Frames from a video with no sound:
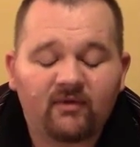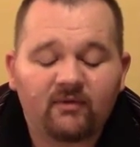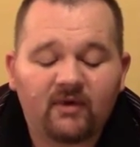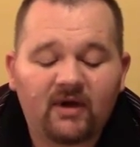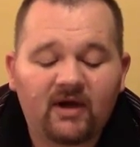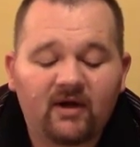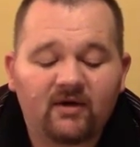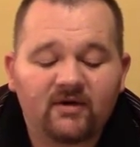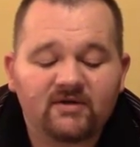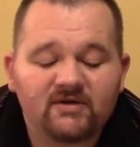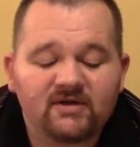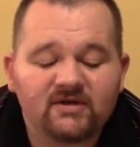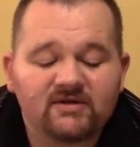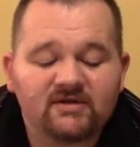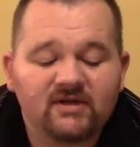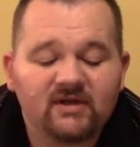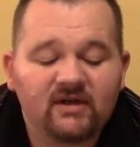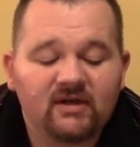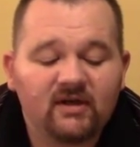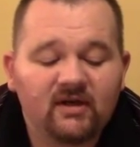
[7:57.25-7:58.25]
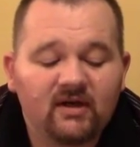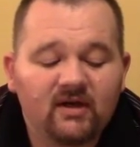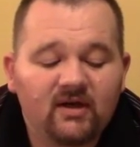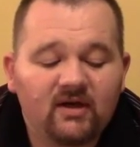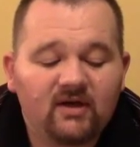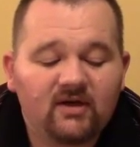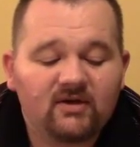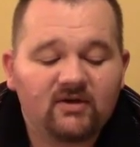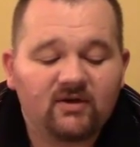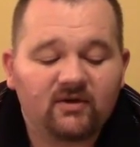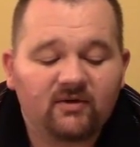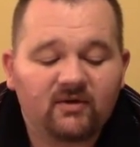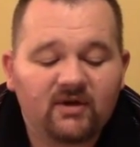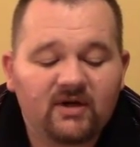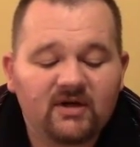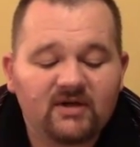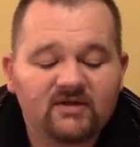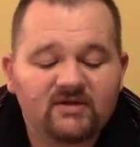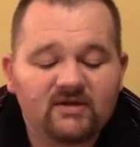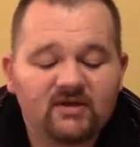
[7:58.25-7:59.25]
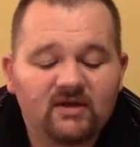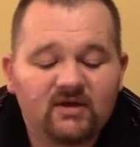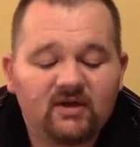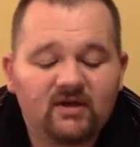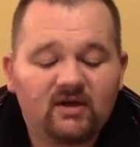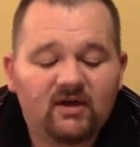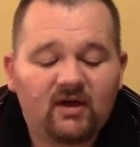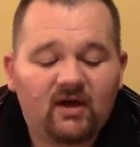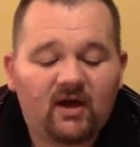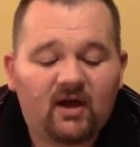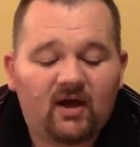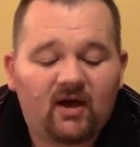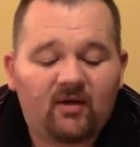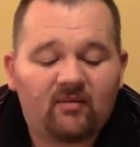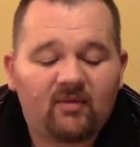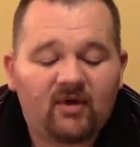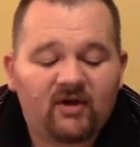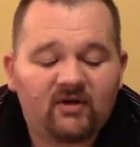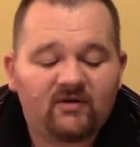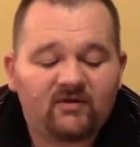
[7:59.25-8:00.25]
360 degrees, and